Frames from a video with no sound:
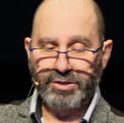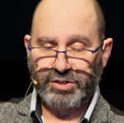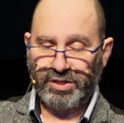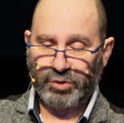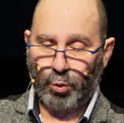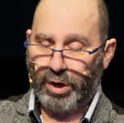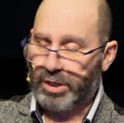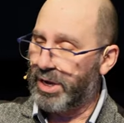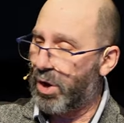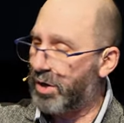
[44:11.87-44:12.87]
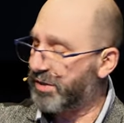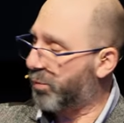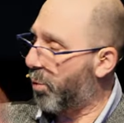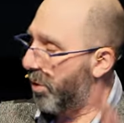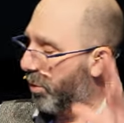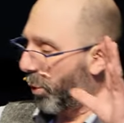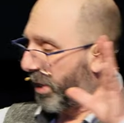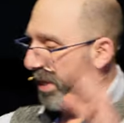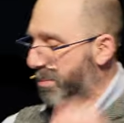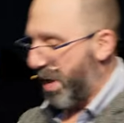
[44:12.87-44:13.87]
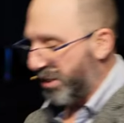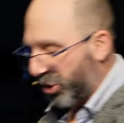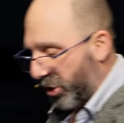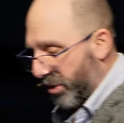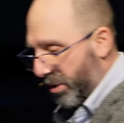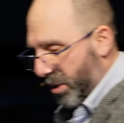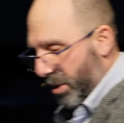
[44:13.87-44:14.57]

Just quickly, I just want to quickly mention